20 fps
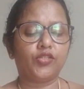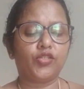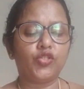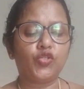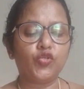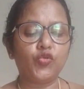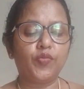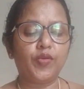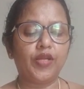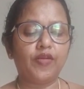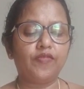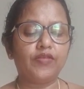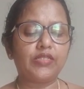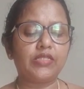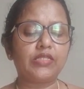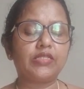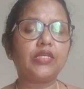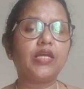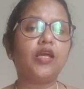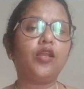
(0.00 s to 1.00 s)
true pelvis
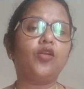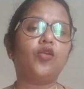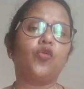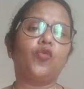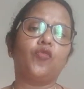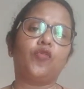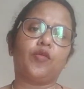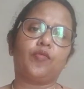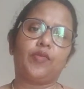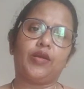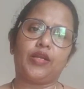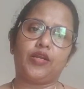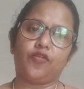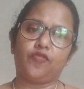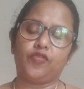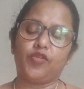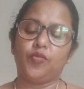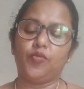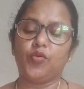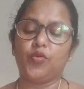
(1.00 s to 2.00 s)
is the lower part
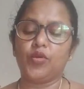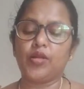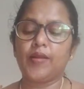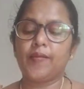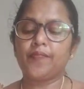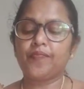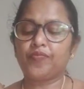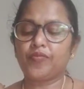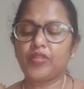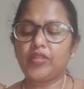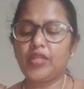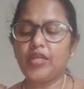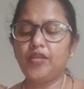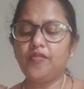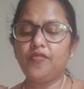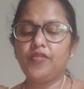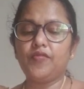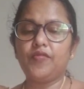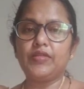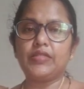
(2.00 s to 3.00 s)
of the bone.
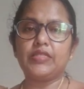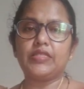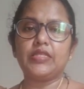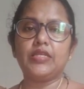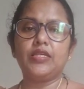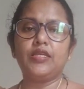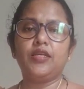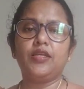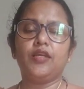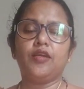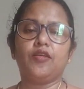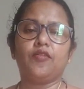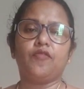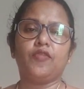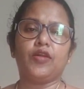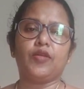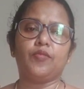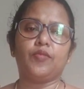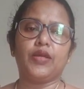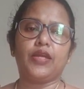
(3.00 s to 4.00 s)
Then we will see
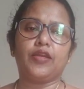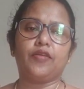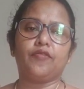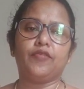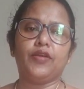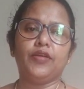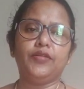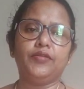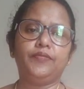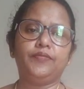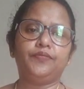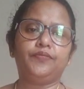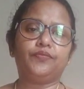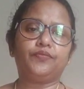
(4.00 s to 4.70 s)
one by one.